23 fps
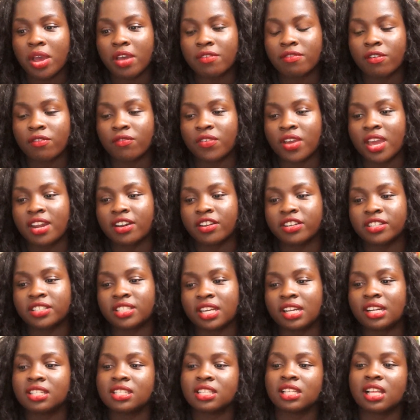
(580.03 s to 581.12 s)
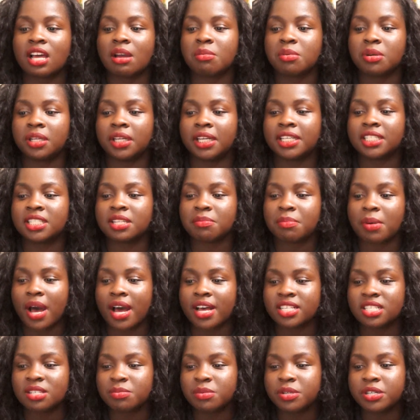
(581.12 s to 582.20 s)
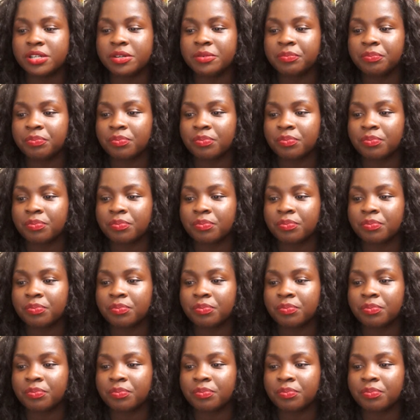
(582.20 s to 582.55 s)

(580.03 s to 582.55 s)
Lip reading: if a fan could date a celebrity. Is it possible?